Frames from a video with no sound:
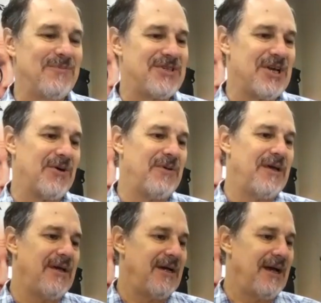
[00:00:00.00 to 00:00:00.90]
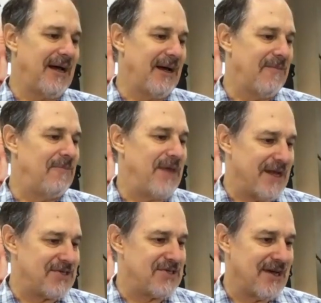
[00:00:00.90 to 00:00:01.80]
So
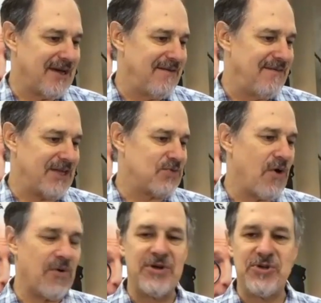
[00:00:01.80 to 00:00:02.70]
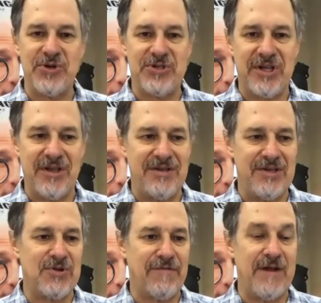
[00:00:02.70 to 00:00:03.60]
that's why we're introducing additional
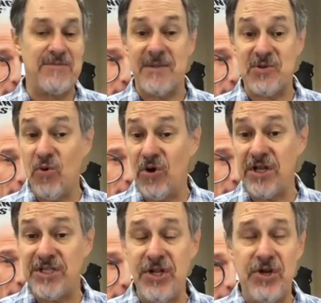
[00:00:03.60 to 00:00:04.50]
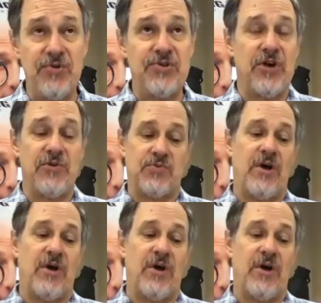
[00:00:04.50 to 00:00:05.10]
frame shapes, and we'll continue to do so as well.